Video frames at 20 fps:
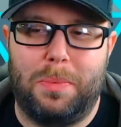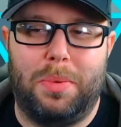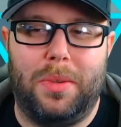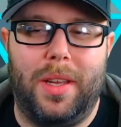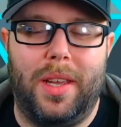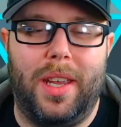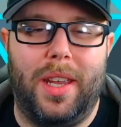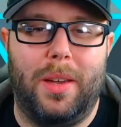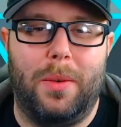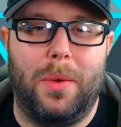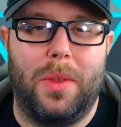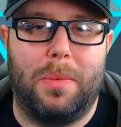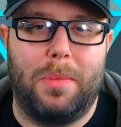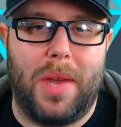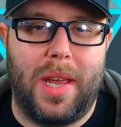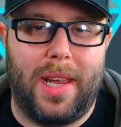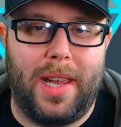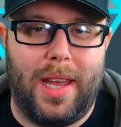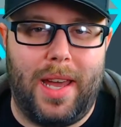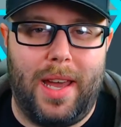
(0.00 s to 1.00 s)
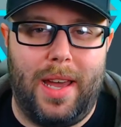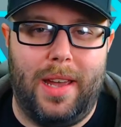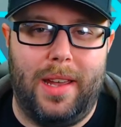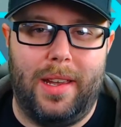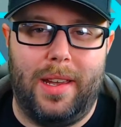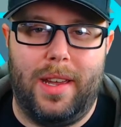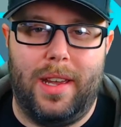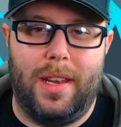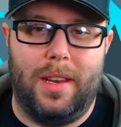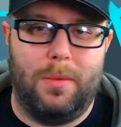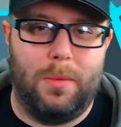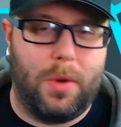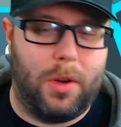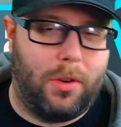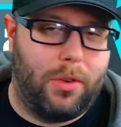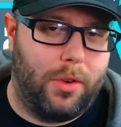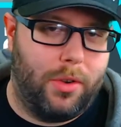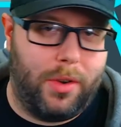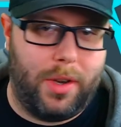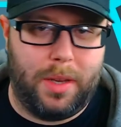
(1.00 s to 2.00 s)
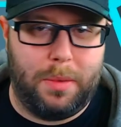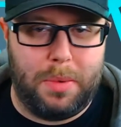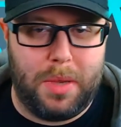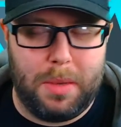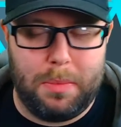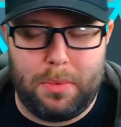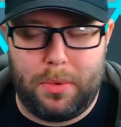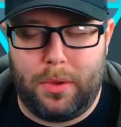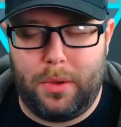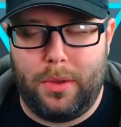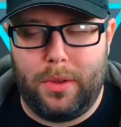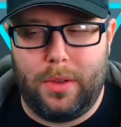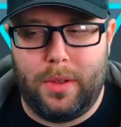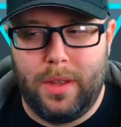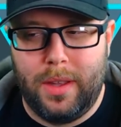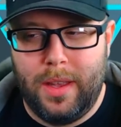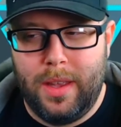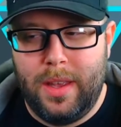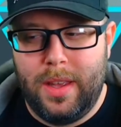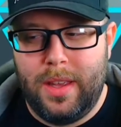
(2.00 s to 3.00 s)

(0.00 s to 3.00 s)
playing with my guy and recruiting people